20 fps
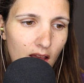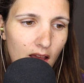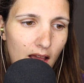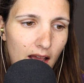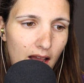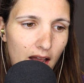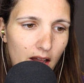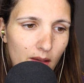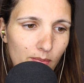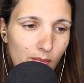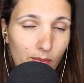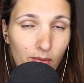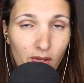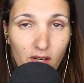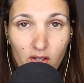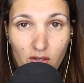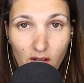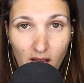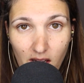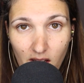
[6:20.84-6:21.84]
I'm going
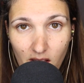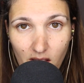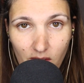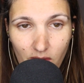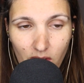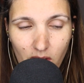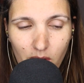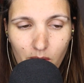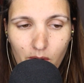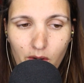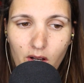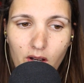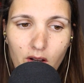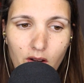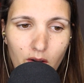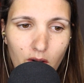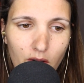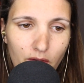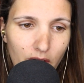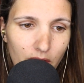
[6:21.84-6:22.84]
to try to give you an
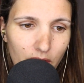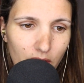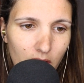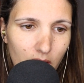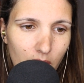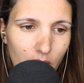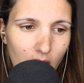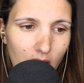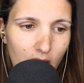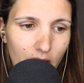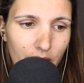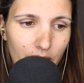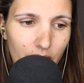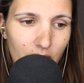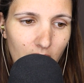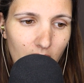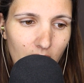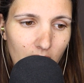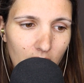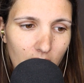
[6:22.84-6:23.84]
overview of
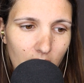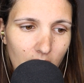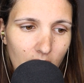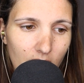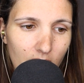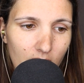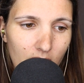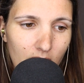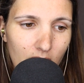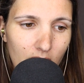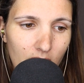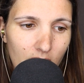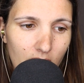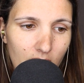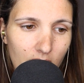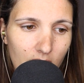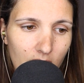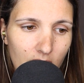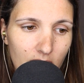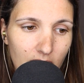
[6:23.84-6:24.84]
the
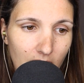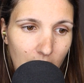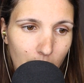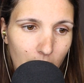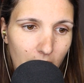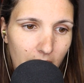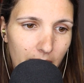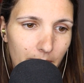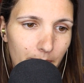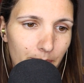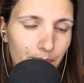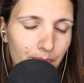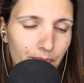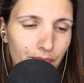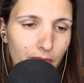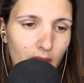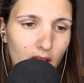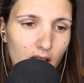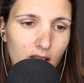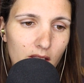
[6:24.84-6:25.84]
timeline.
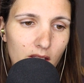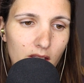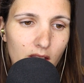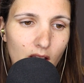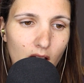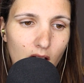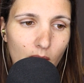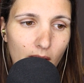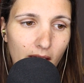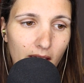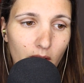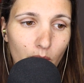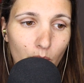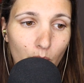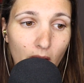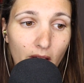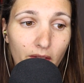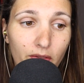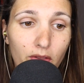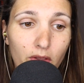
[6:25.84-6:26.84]
So at
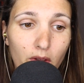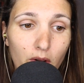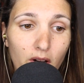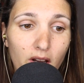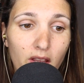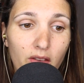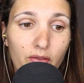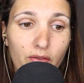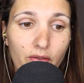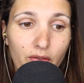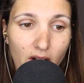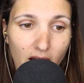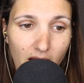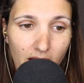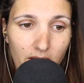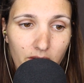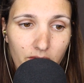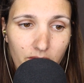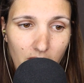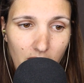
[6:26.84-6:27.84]

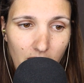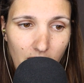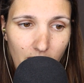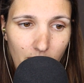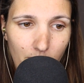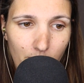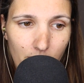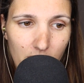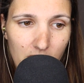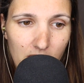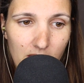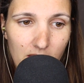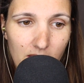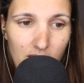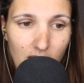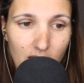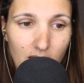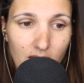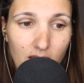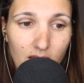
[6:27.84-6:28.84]
1:35 a.m.,
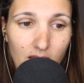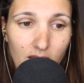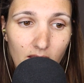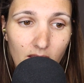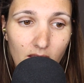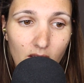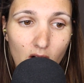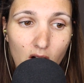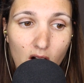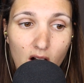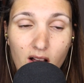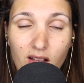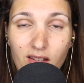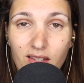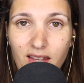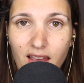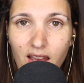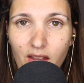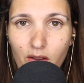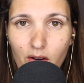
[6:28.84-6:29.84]
Sydney
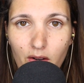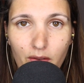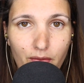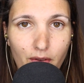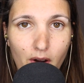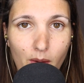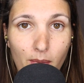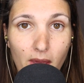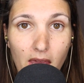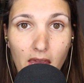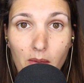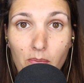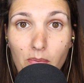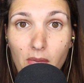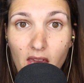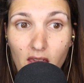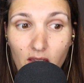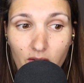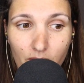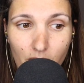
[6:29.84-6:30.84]
calls Heather from a
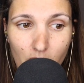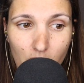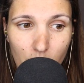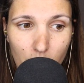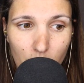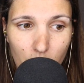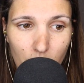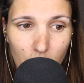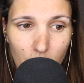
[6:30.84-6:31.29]
payphone.